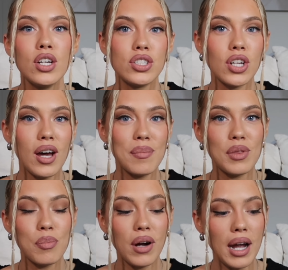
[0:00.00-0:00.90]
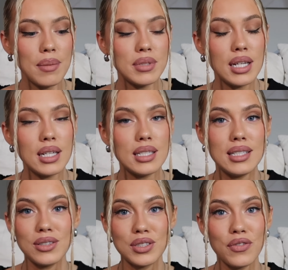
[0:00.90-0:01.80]
shop the Prime Day
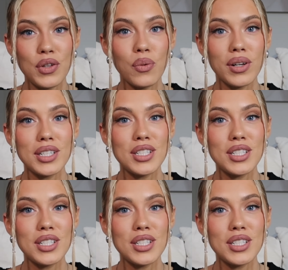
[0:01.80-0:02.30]
deals if you wanted